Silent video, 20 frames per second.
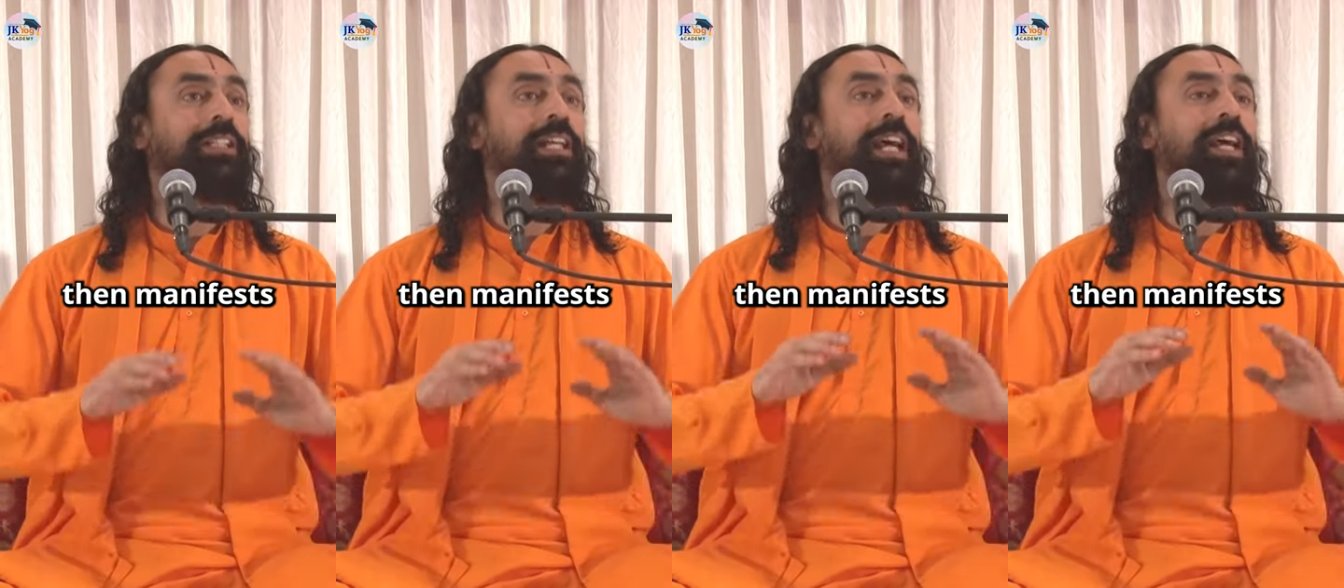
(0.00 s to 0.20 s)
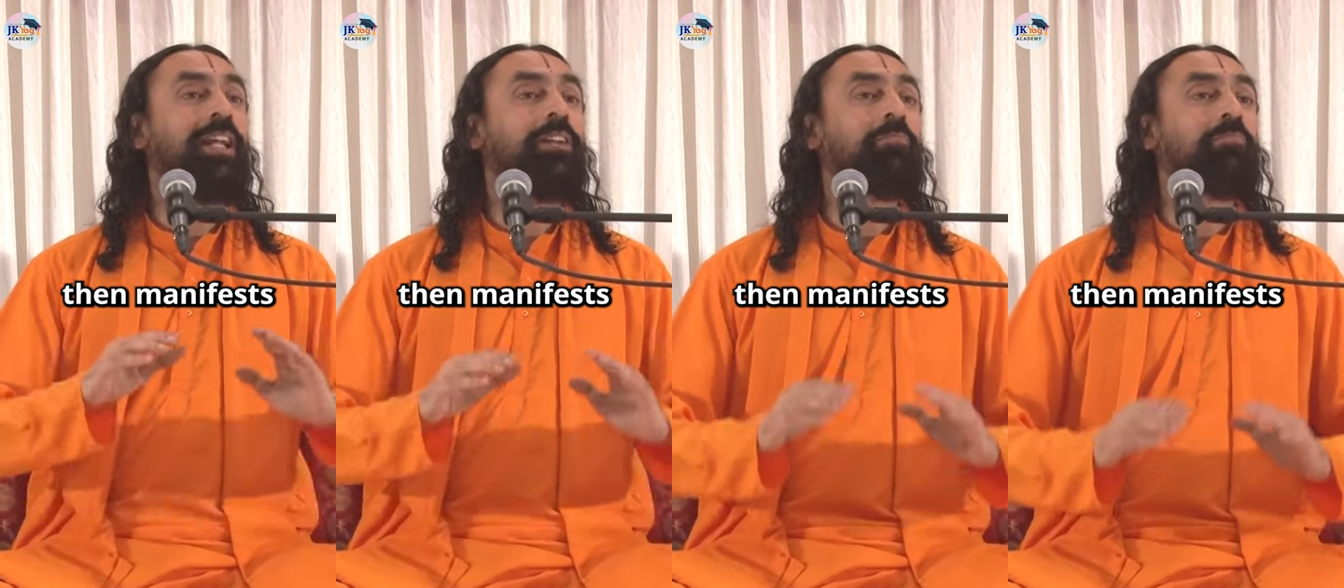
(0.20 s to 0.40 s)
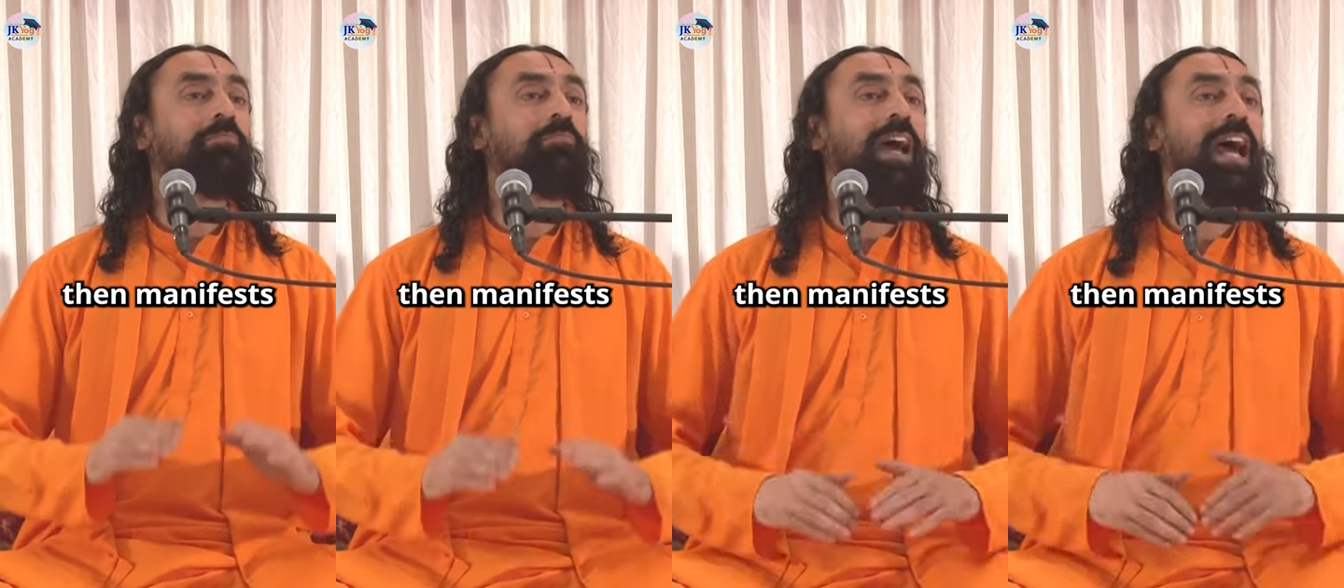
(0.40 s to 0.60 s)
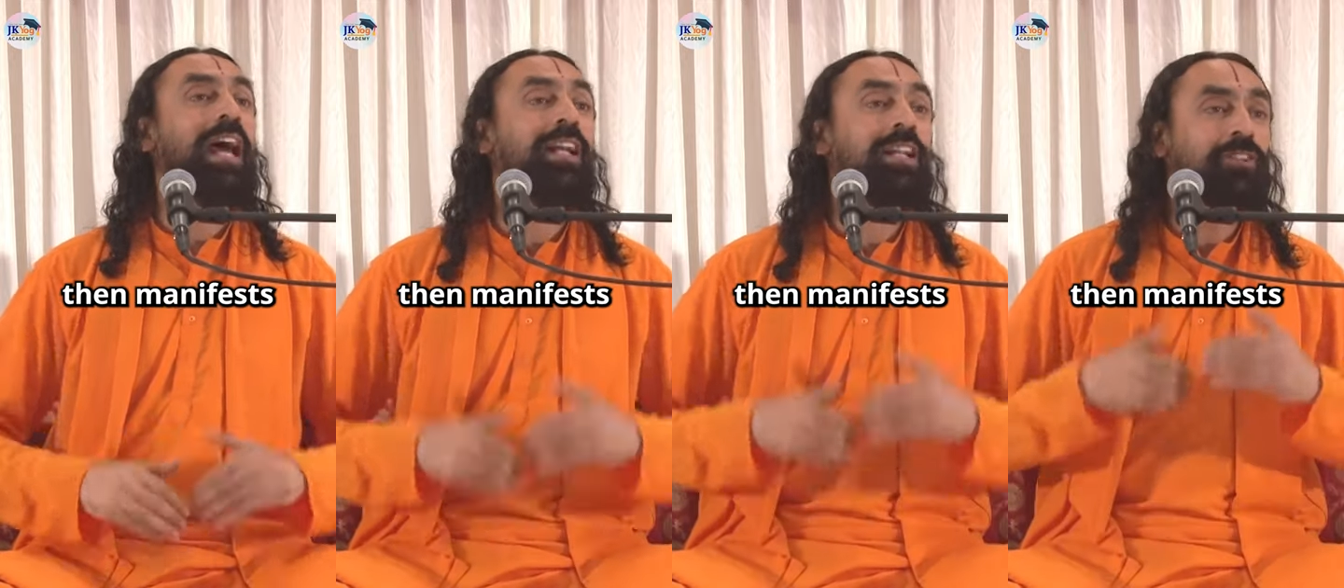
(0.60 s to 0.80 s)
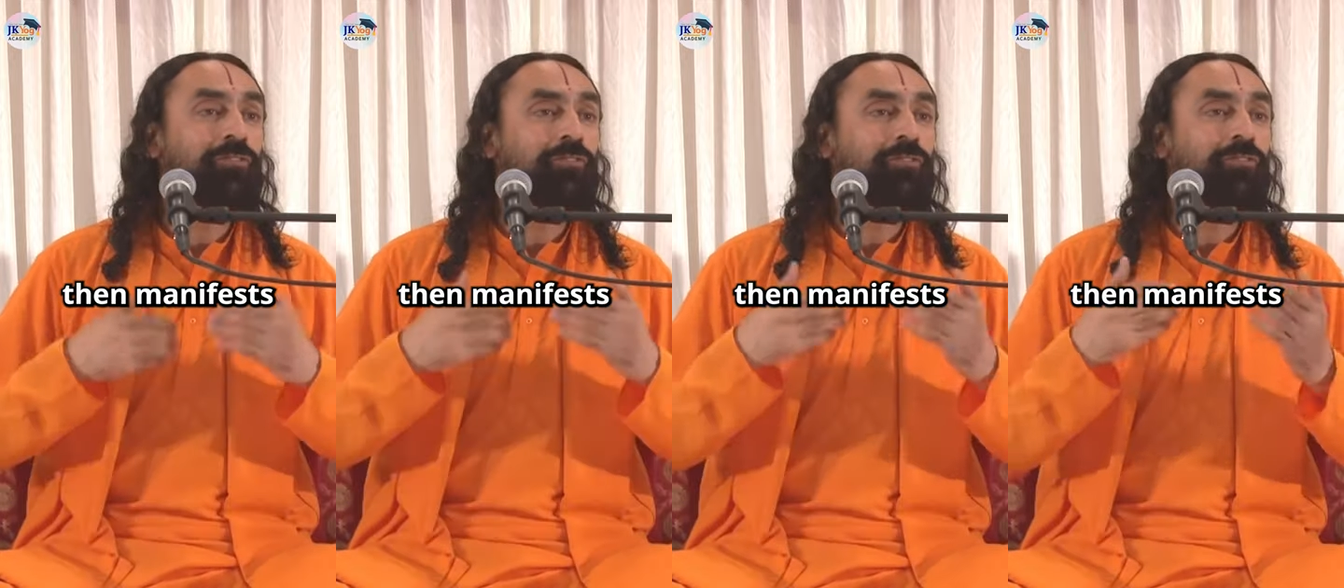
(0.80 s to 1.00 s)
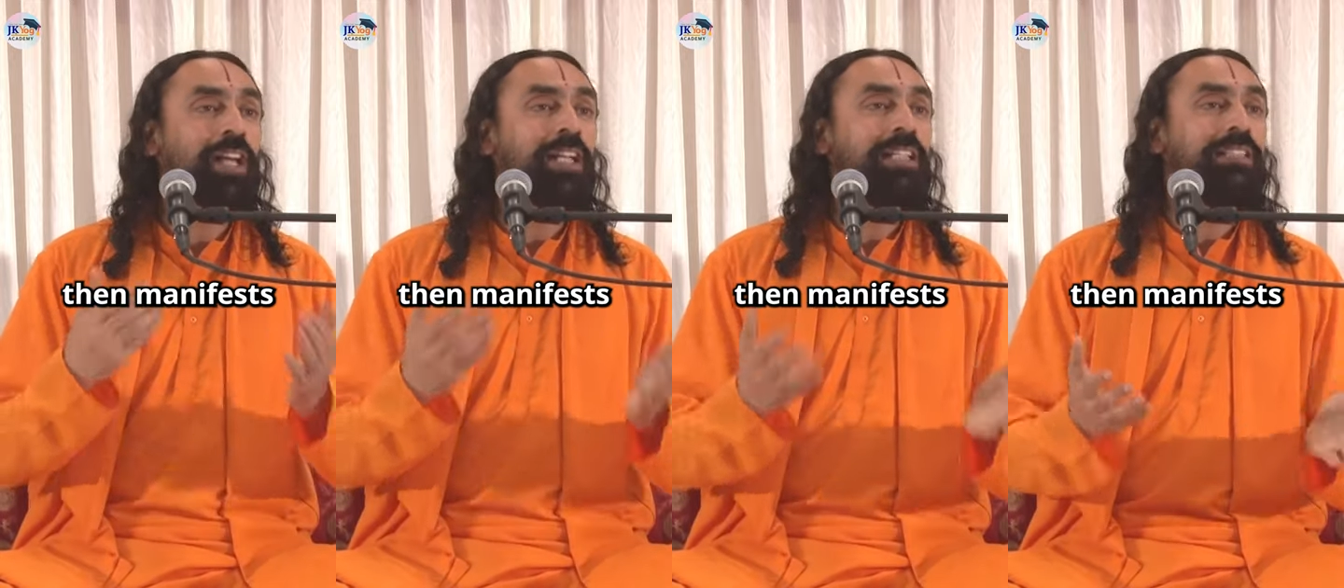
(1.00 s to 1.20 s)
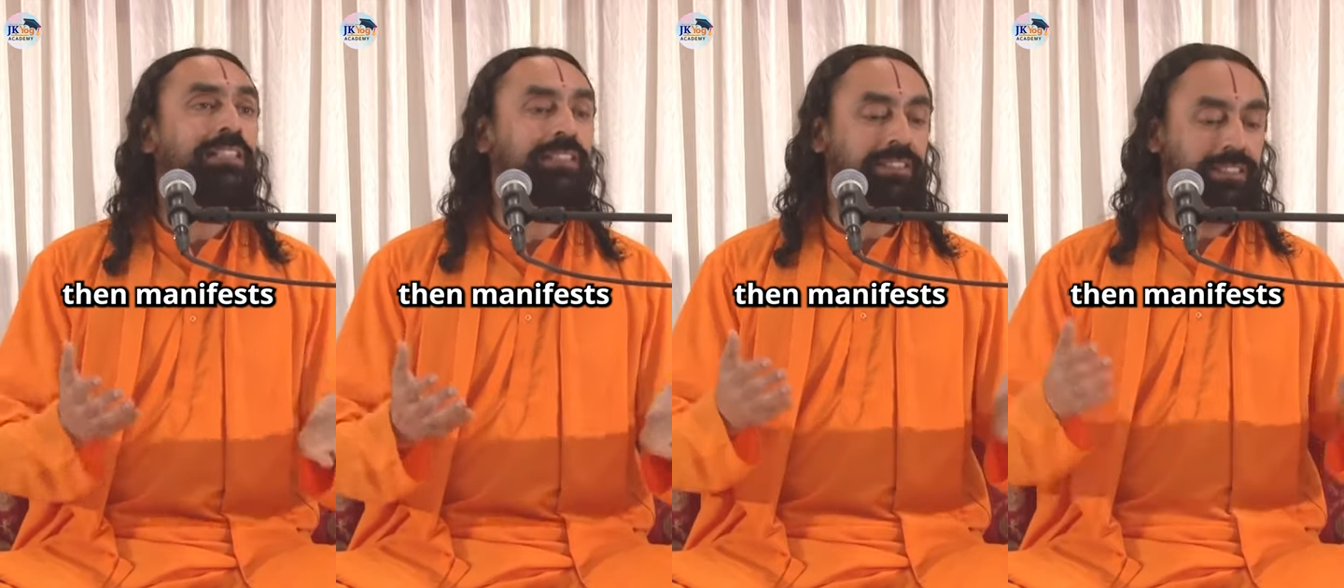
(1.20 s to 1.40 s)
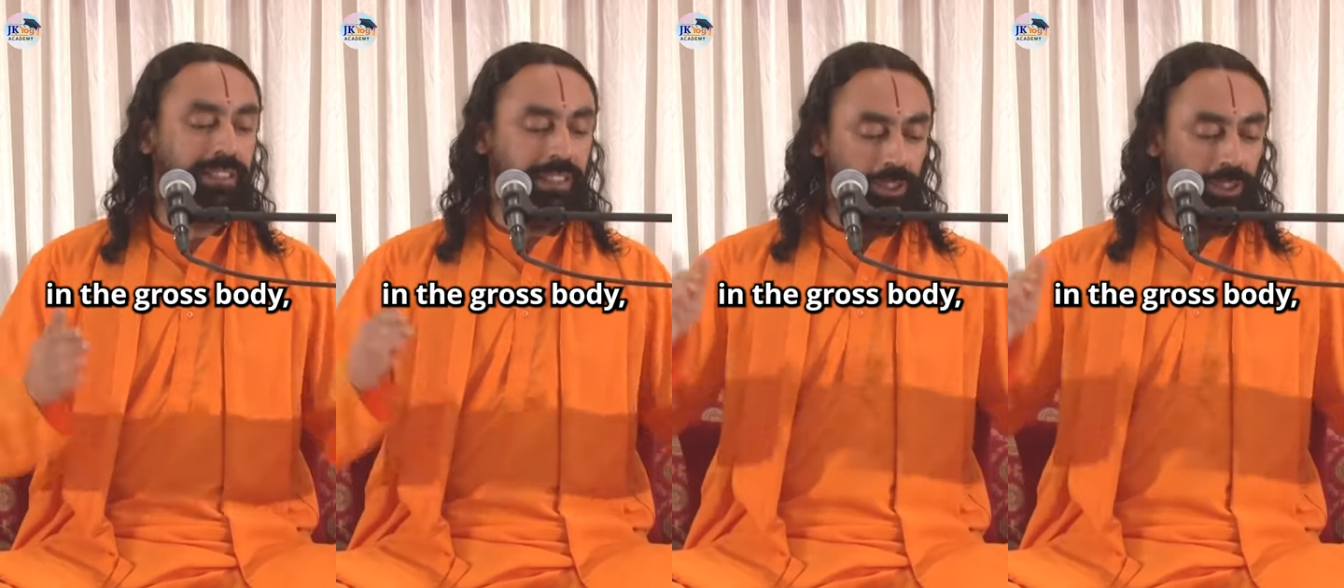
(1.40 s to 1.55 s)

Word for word: then manifests